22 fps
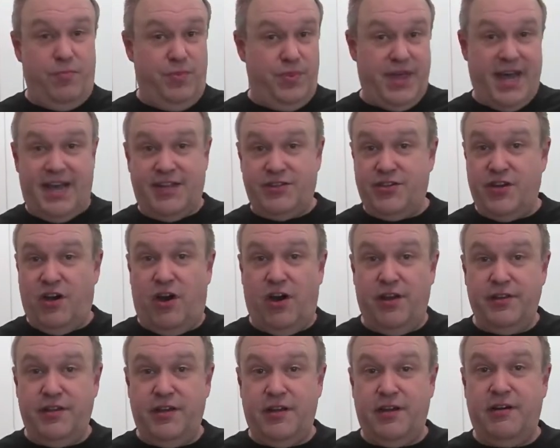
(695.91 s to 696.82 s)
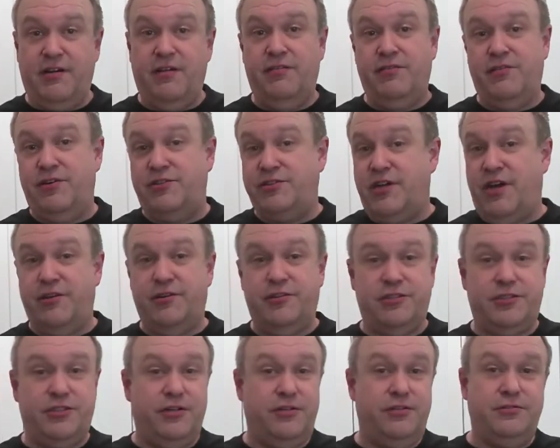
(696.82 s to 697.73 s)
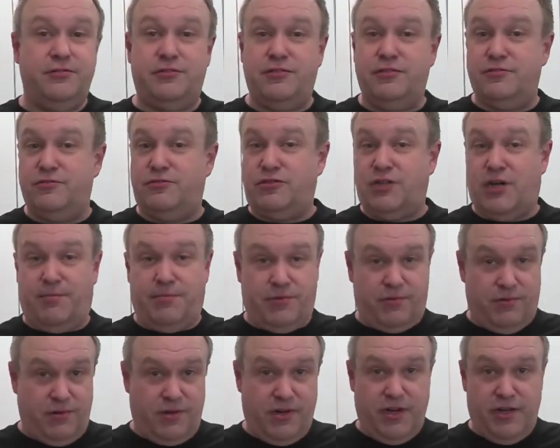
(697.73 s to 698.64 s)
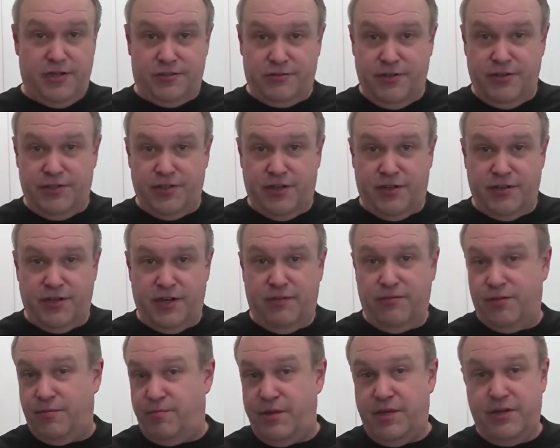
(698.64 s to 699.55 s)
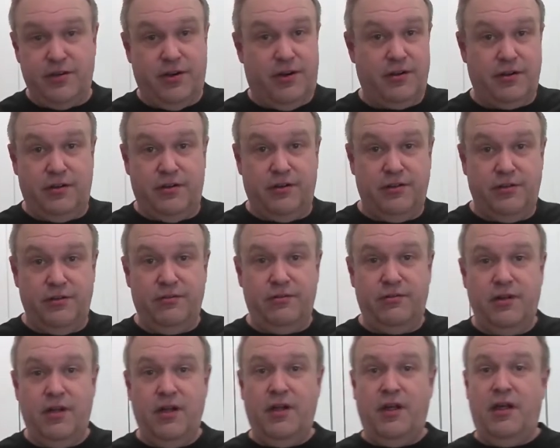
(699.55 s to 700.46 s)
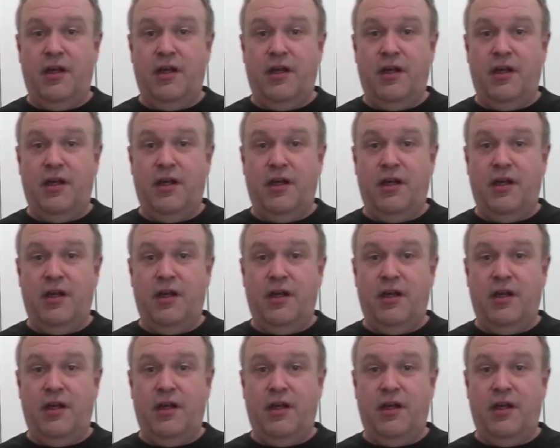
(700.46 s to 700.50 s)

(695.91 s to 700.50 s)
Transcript: that's on there. There's other shows, you know, Tropical Countries on there with B-Dog and Lou.